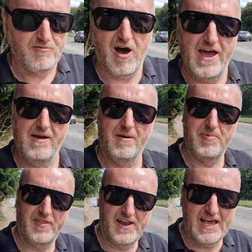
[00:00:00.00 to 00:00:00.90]
Right, I'm
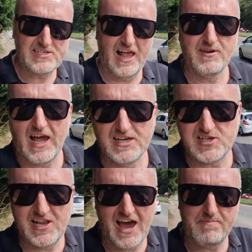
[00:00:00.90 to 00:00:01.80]
by the next
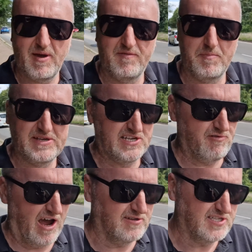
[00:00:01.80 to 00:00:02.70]
location now, a bit of a busy
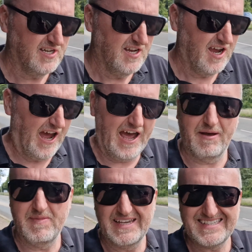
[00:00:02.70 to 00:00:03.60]
road.
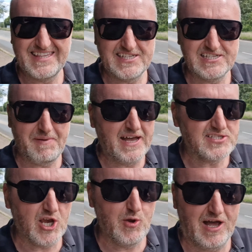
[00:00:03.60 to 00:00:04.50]
This is about
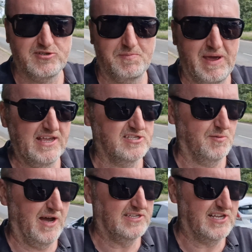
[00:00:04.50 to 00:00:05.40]
200 metres
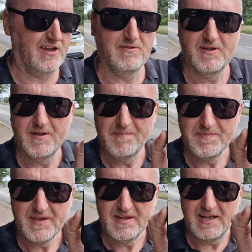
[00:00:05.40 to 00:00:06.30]
away, so
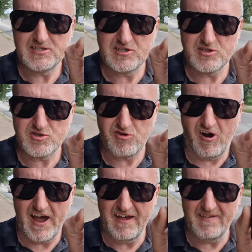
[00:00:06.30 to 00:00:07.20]
let's just
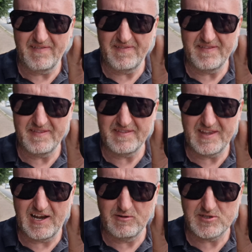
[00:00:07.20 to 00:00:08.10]
try
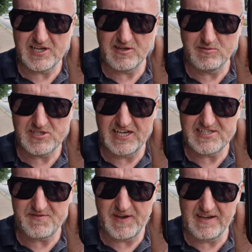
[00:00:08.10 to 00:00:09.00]
the little signal
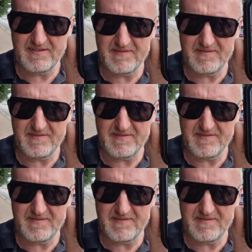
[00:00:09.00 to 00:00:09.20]
test thing.